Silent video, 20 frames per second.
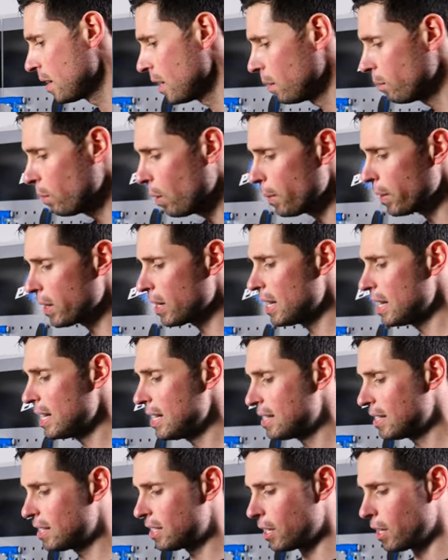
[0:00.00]
And what we're gonna
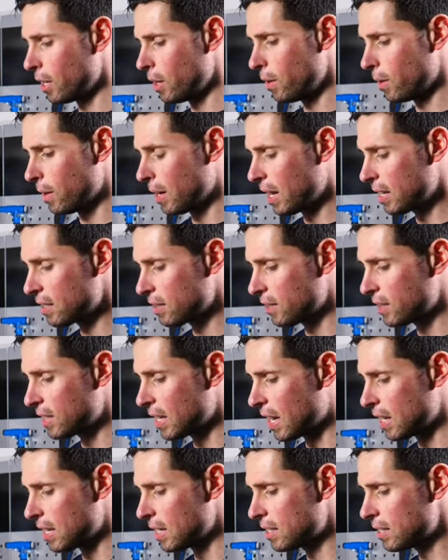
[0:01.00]
need to do, as I
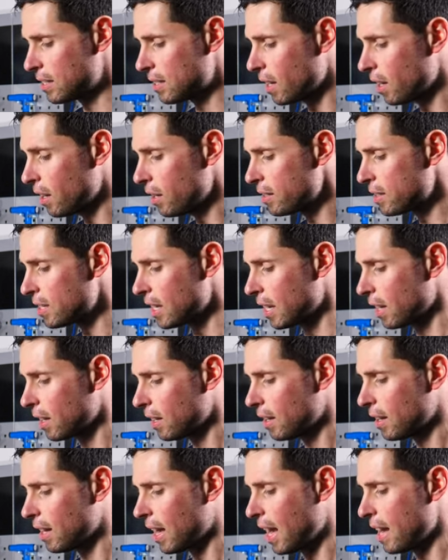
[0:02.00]
said, is starting
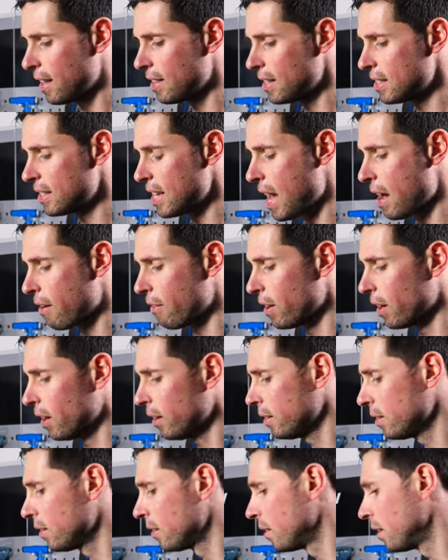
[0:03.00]
at this
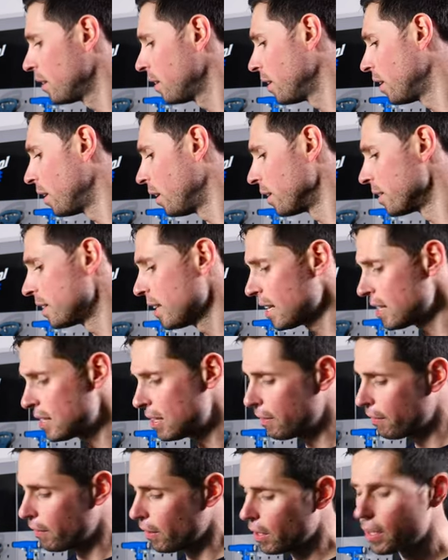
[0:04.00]
area,
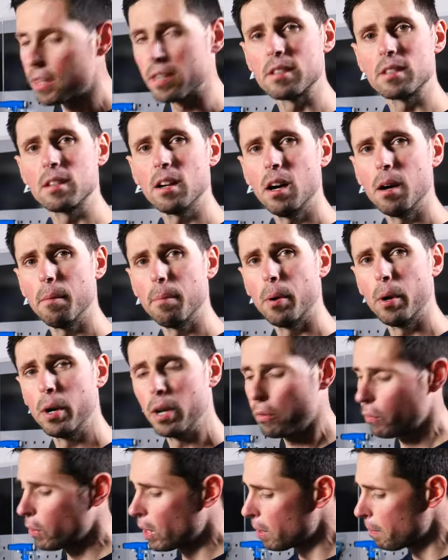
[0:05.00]
identify the start
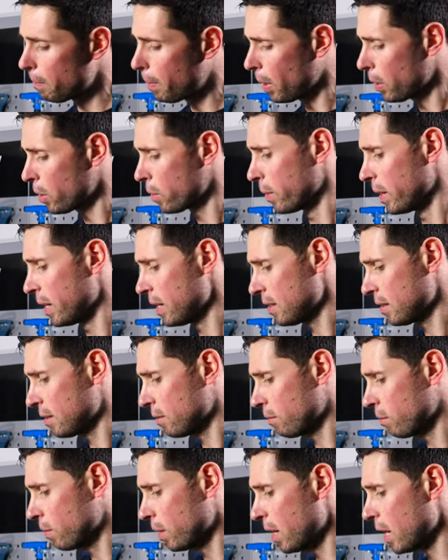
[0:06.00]
point of where the buckle is,
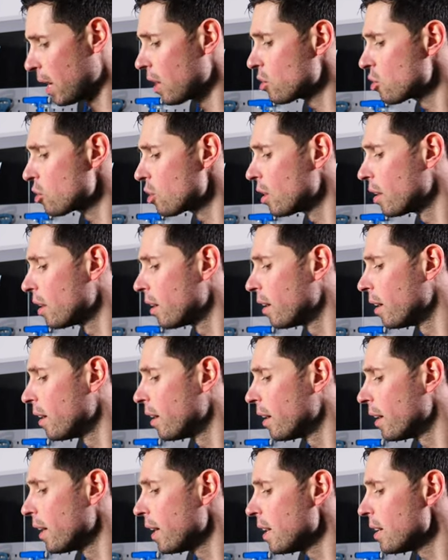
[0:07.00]
which
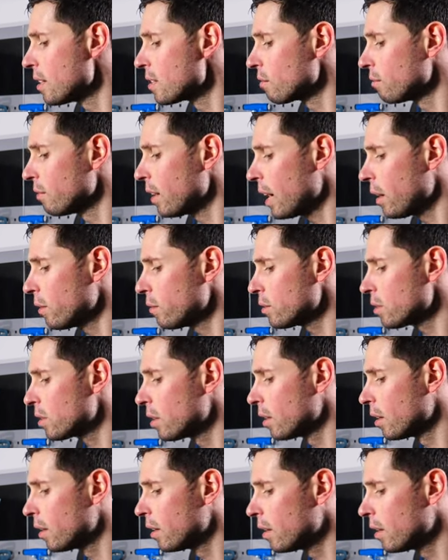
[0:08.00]
is around